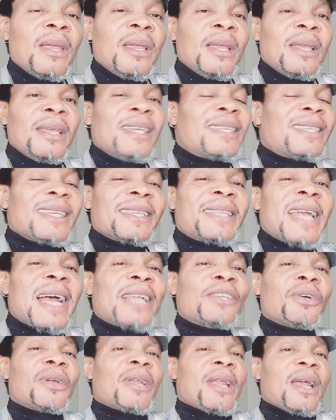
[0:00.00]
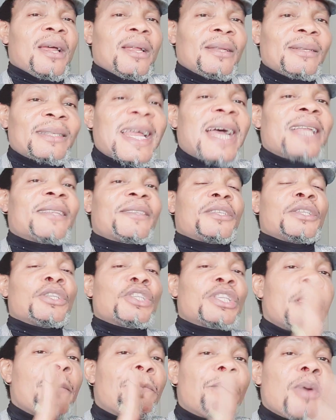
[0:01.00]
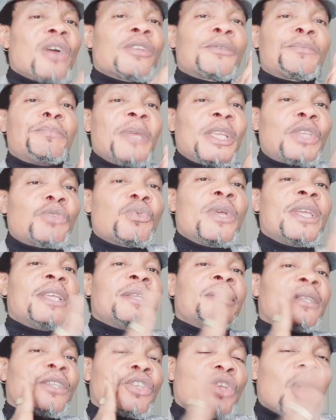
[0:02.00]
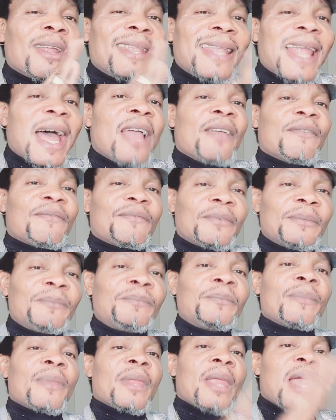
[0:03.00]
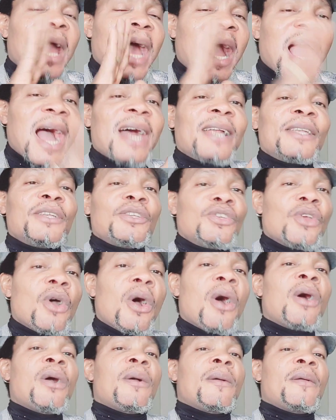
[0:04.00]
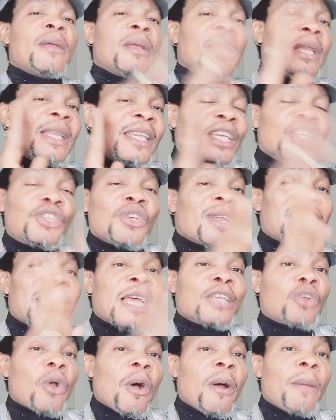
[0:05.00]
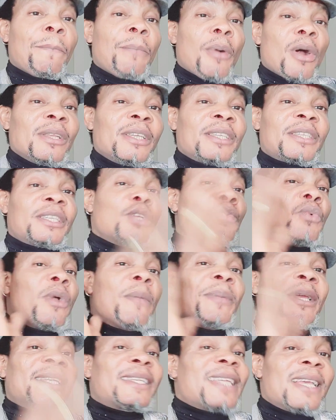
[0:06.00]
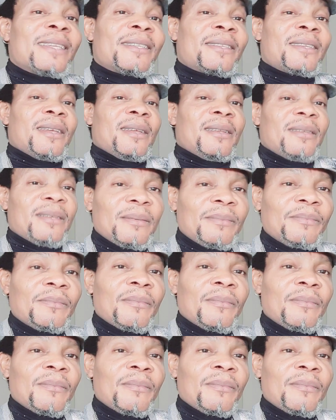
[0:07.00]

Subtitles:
it is natural that the bonds between your life and your insurance policy will be tested.